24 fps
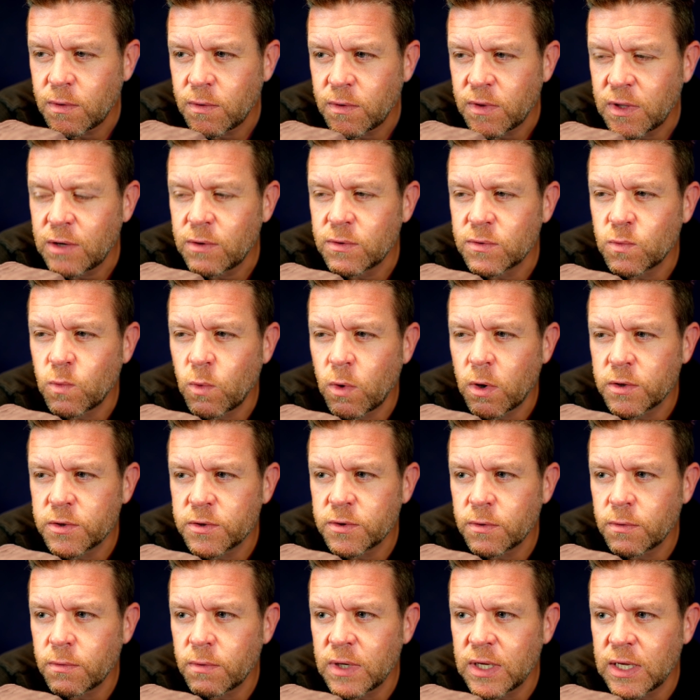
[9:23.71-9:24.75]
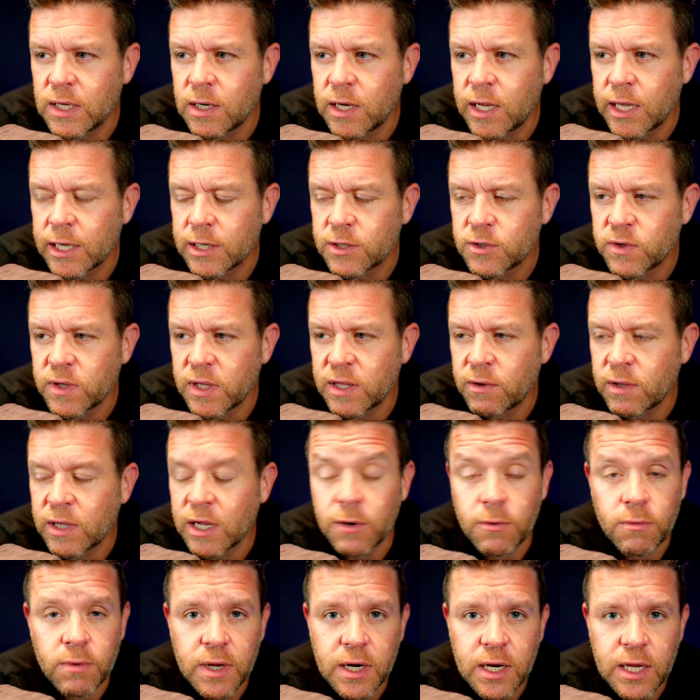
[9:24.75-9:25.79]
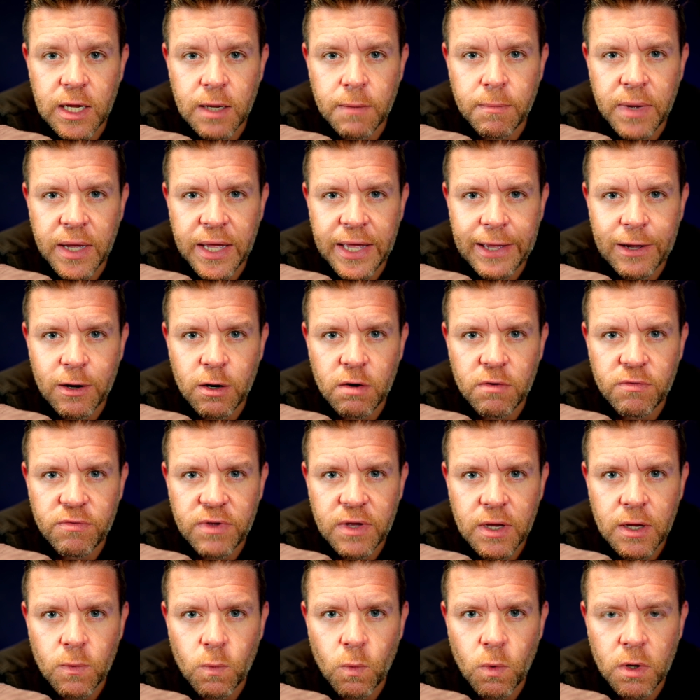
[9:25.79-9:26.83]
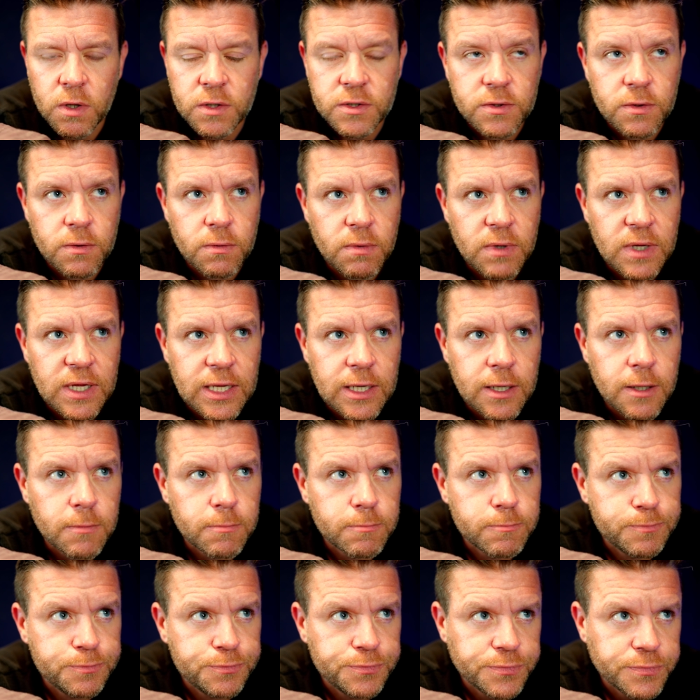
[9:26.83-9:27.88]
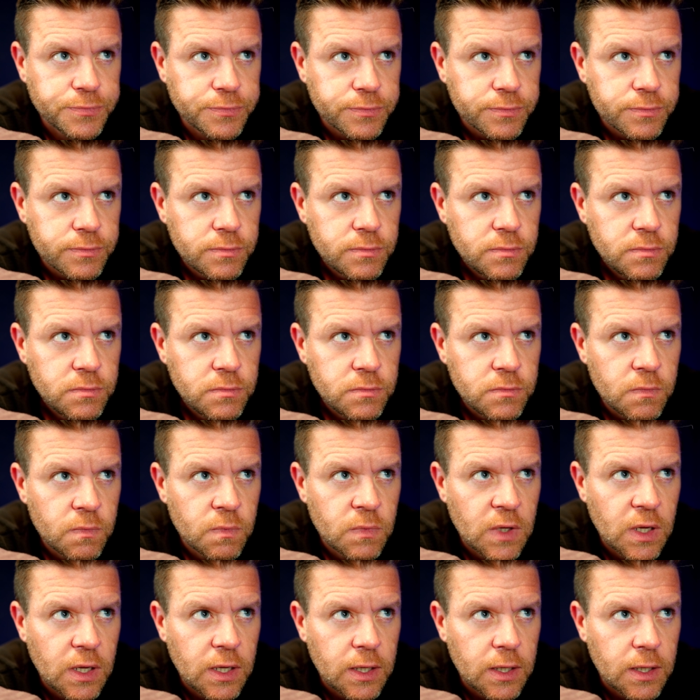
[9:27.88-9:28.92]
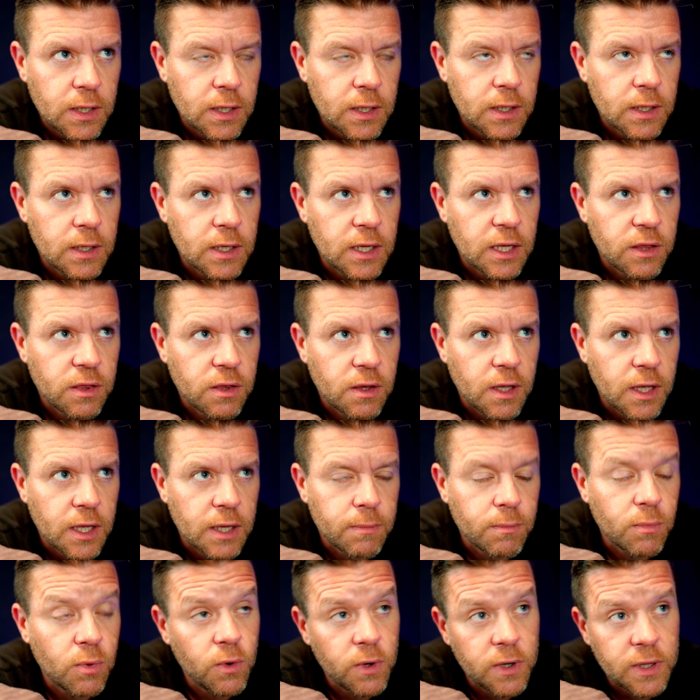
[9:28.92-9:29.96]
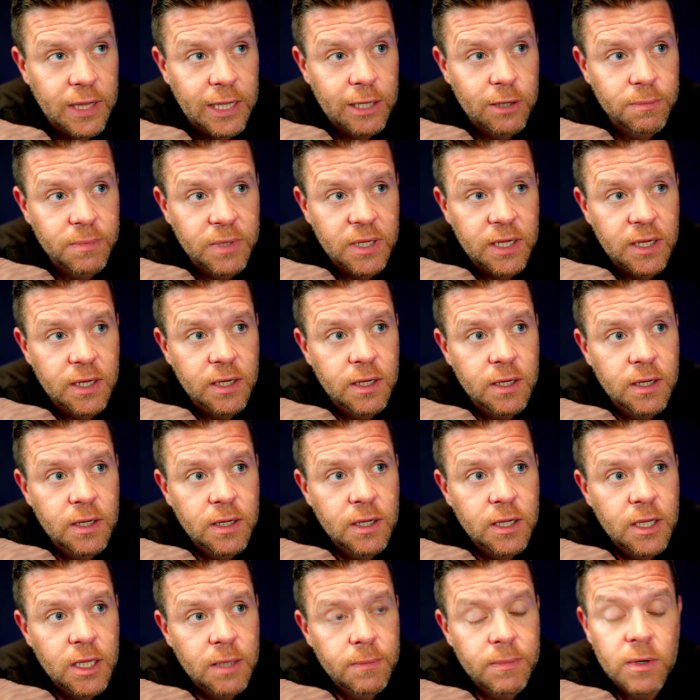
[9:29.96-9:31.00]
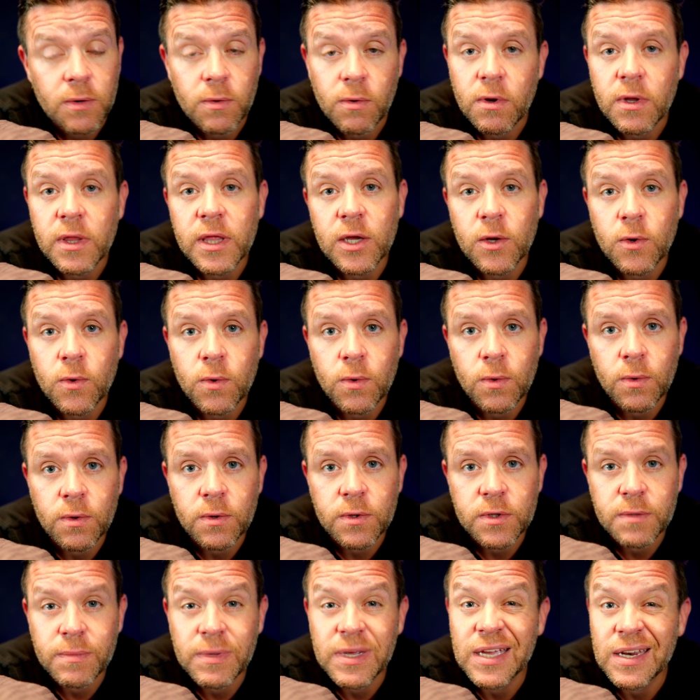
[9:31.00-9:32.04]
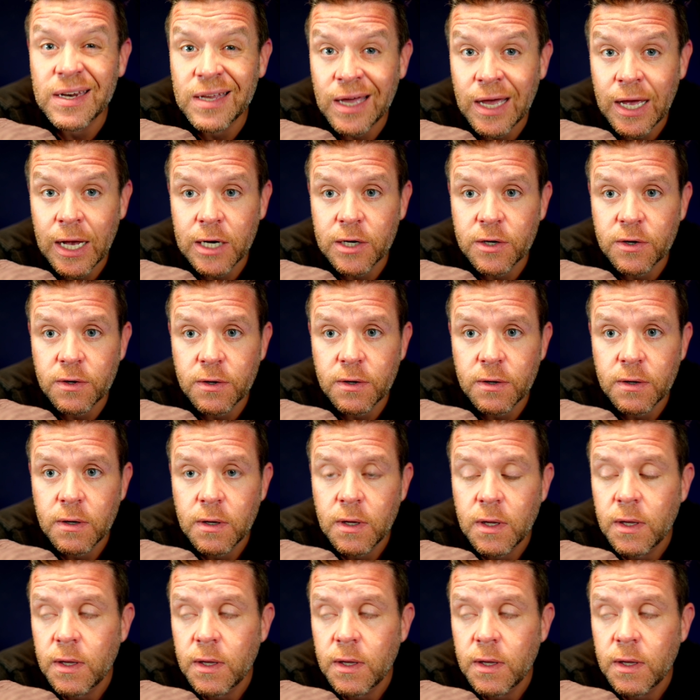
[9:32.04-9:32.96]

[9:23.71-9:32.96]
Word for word: I think it was Walter Reed, actually. I think I read like a biography on Walter Reed. And I thought, boy, that'd be, be really cool to be a doctor